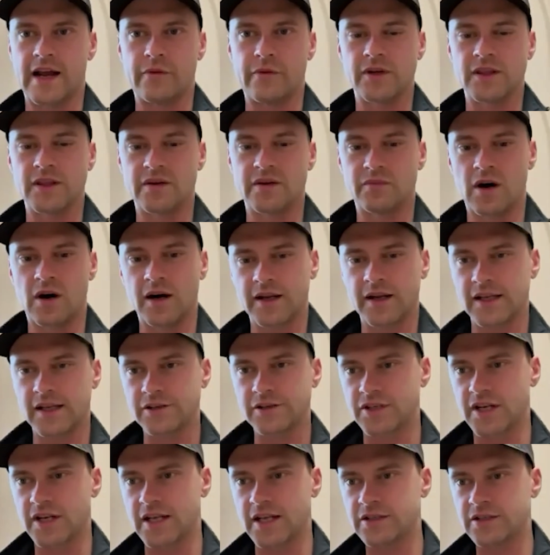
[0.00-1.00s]
When the market
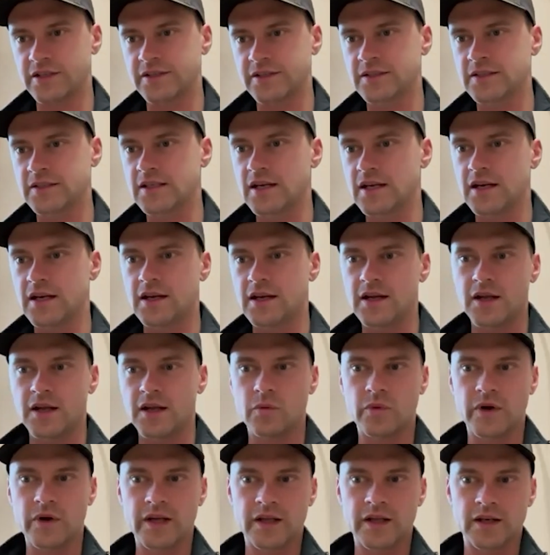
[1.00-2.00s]
changes,
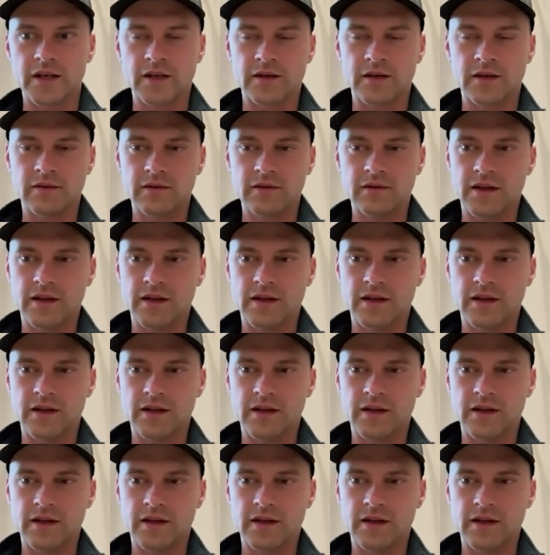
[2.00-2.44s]
when